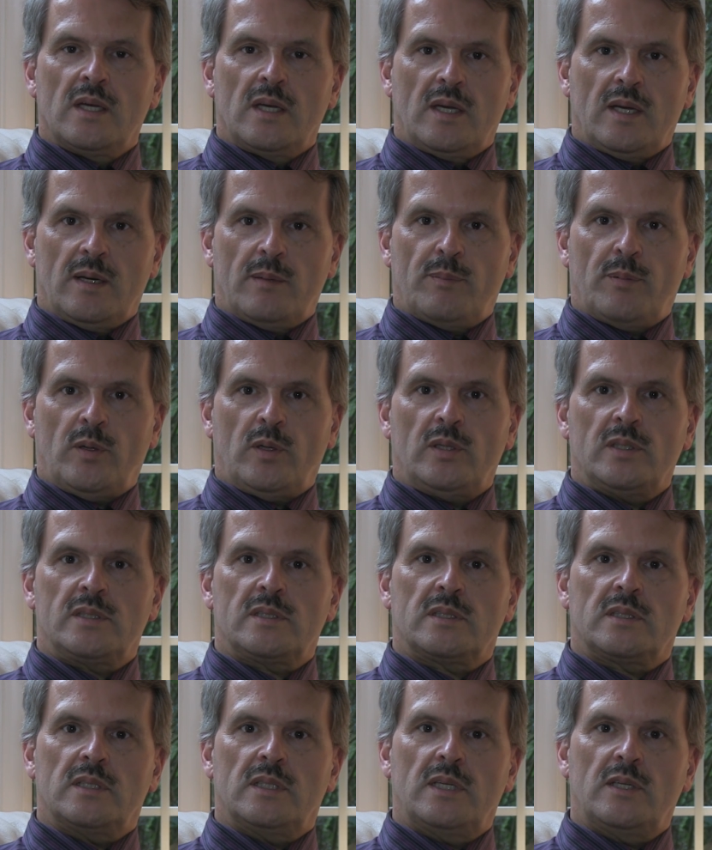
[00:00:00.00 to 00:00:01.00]

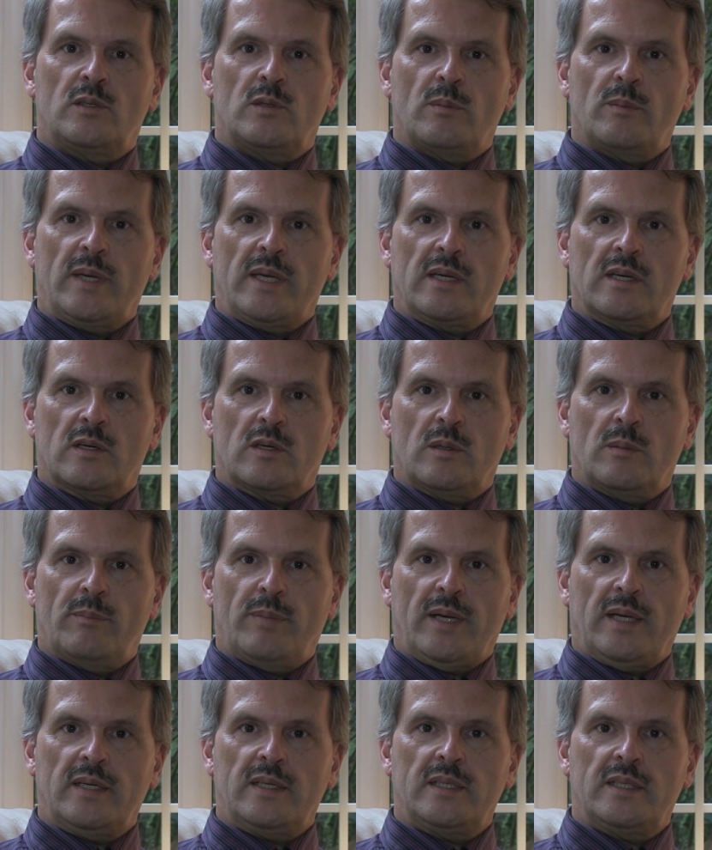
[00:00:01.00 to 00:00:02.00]
airports need to make a
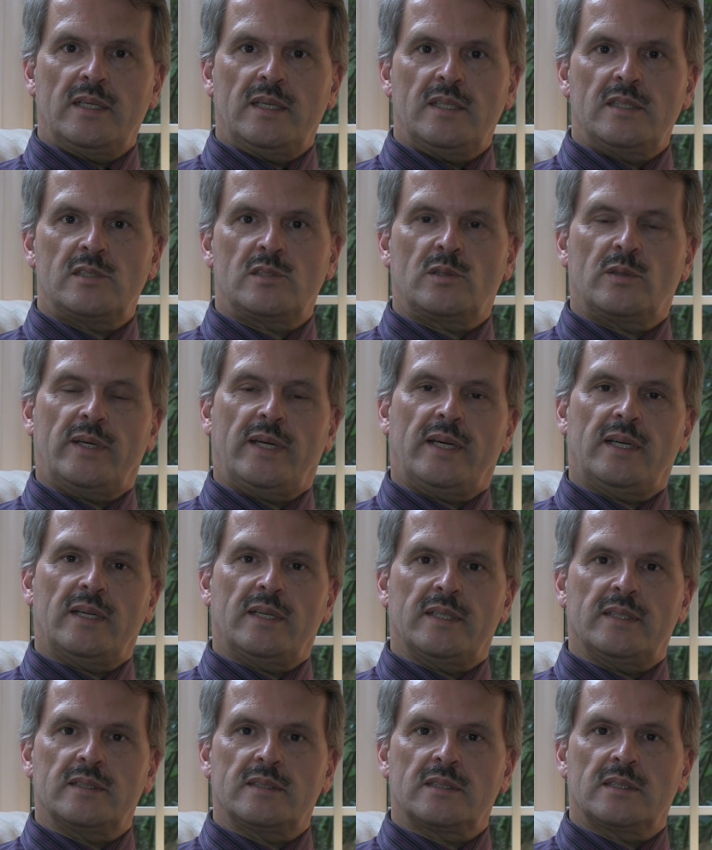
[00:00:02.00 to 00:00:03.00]
compelling case to
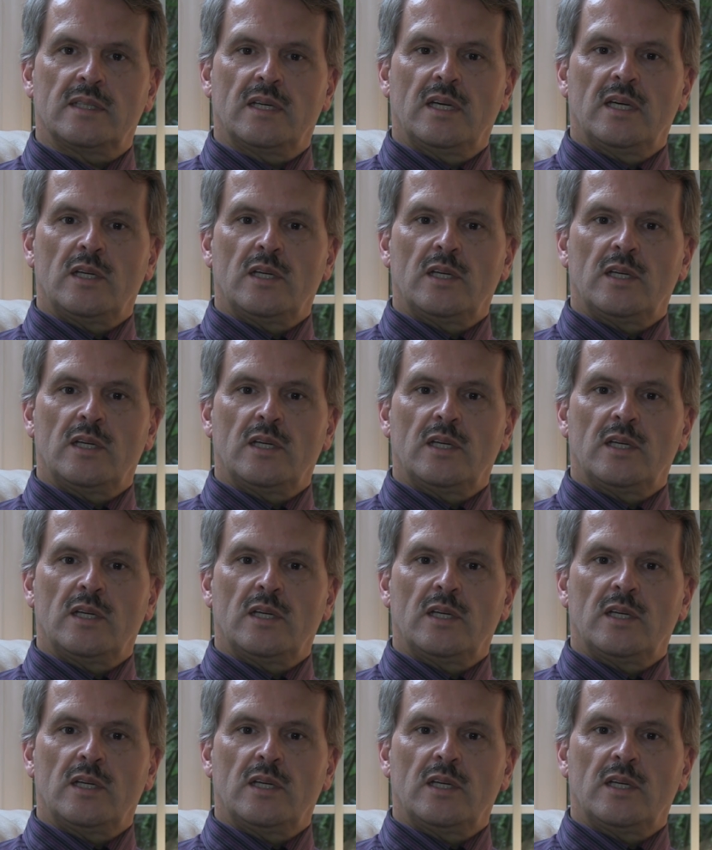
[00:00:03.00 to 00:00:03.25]
airlines